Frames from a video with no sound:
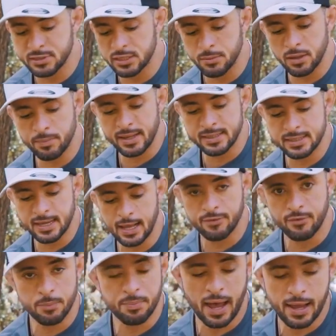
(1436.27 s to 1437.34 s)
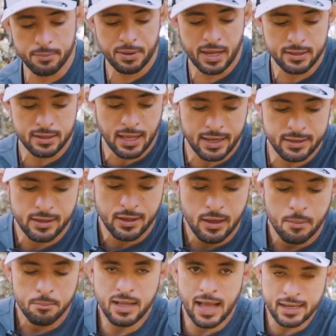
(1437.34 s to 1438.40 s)
because the Milkman's the head of our panda line,
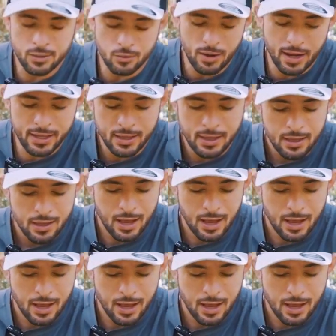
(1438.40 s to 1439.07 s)
black and white.